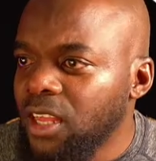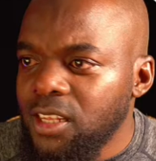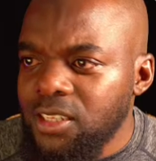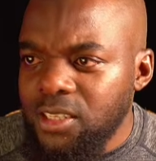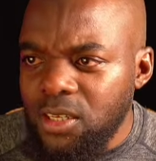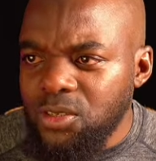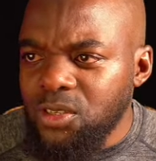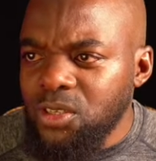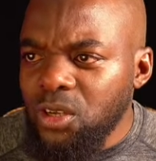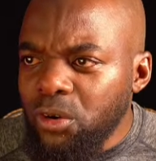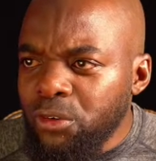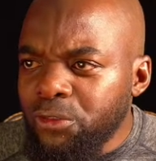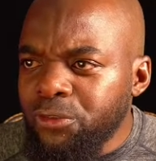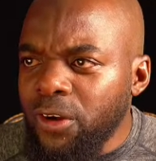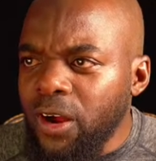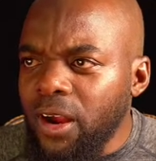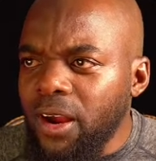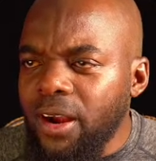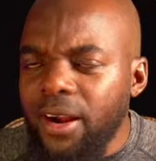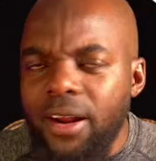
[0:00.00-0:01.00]
So, so
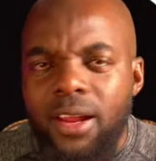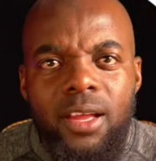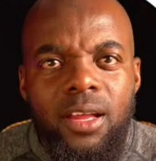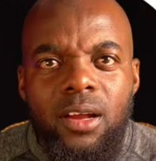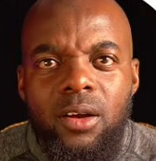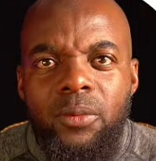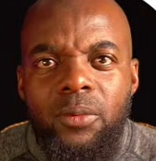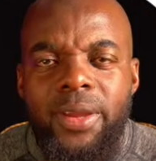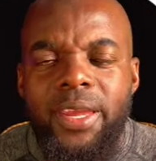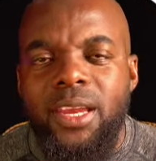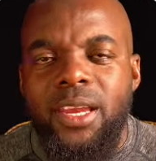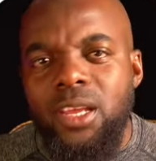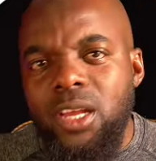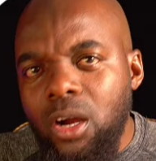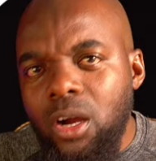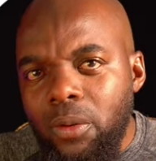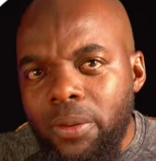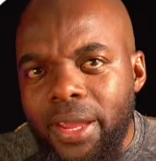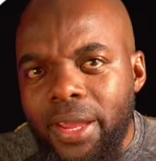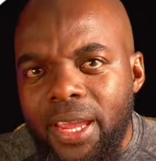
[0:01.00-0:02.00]
far, we can
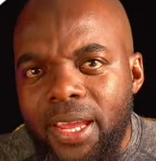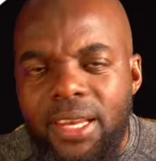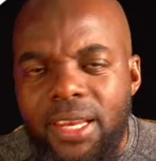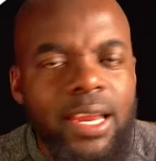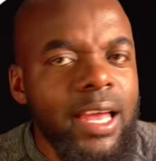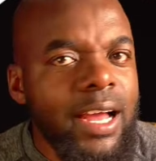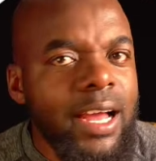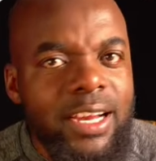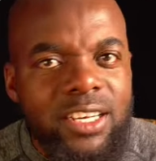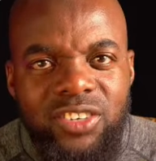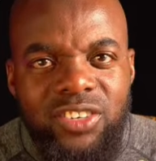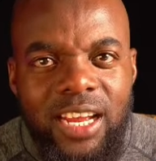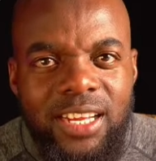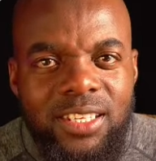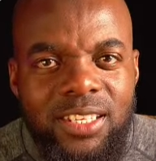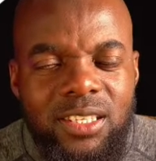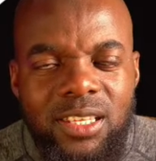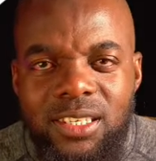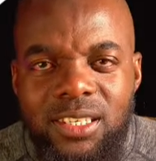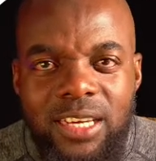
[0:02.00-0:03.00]
go in,
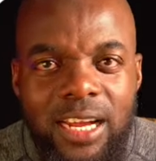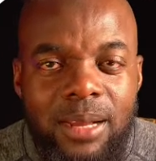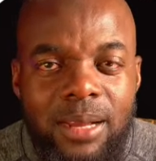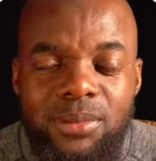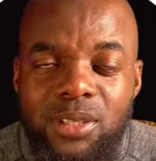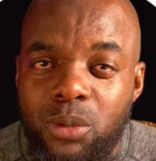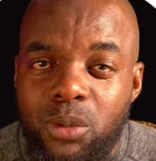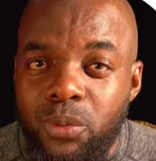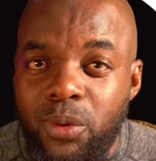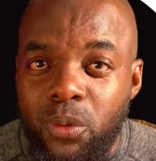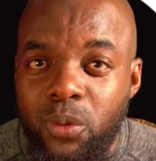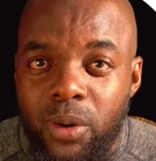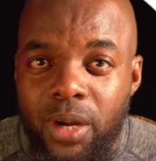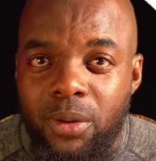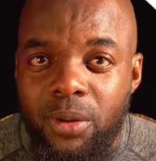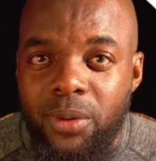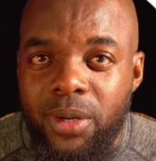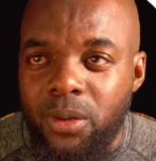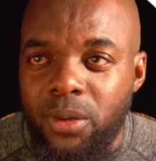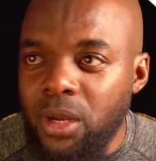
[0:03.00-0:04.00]
adjust the times than we, were
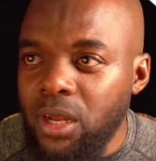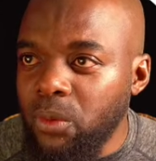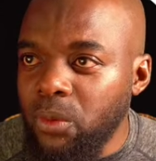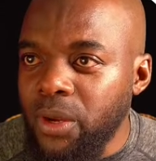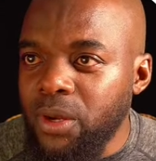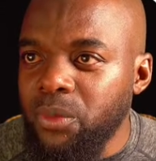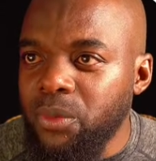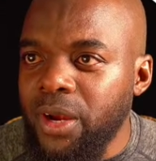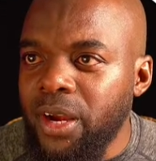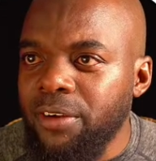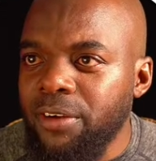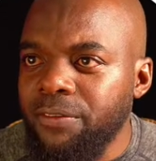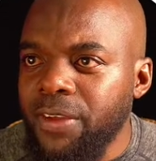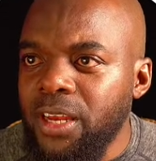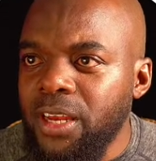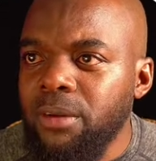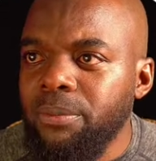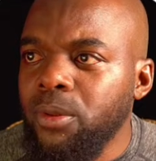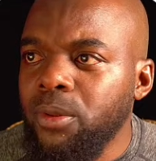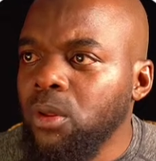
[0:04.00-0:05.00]
uh, when we are
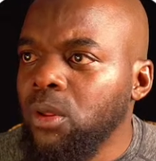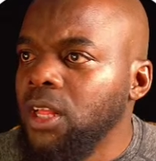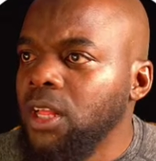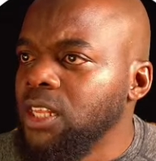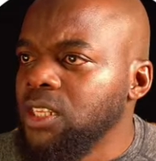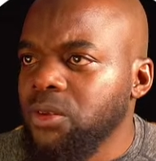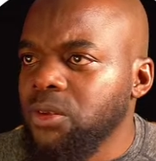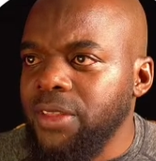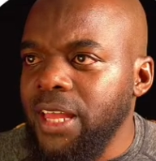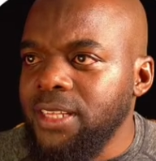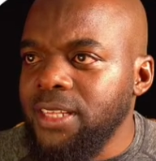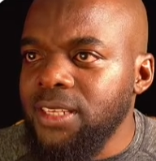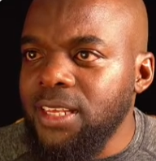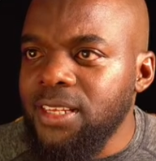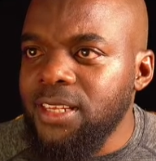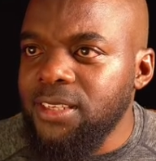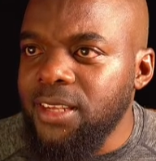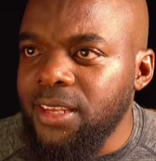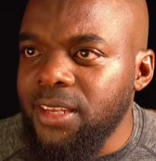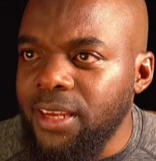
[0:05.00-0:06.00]
available. So that's
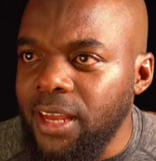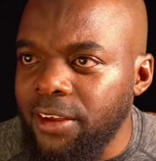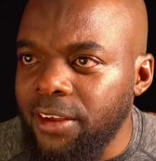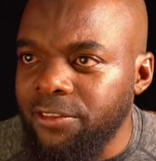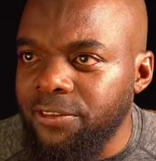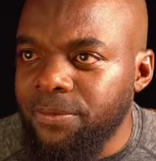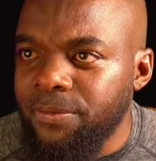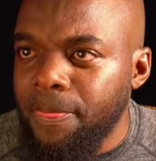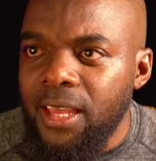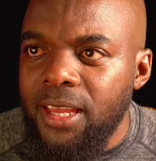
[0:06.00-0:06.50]
easy enough.